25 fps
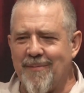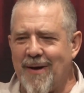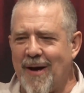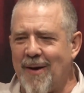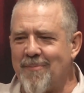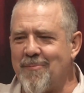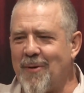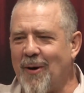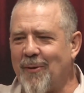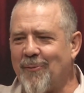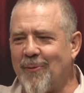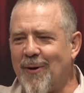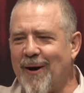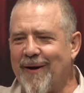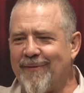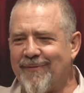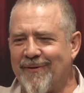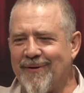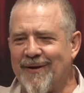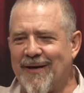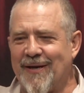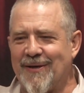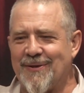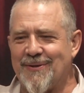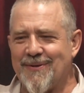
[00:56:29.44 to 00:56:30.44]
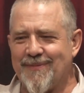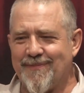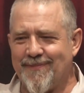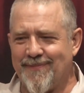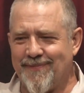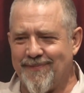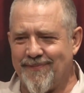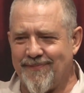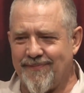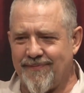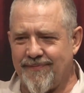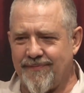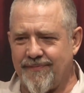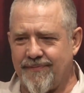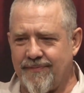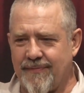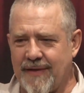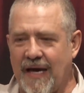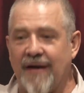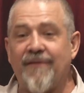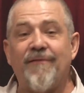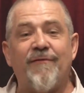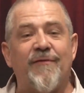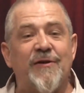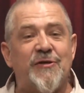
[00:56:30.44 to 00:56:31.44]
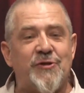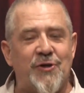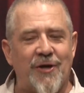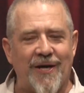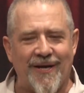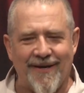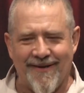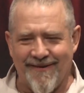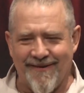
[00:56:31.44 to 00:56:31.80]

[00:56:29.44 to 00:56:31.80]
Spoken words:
My wife and kids. And fishing.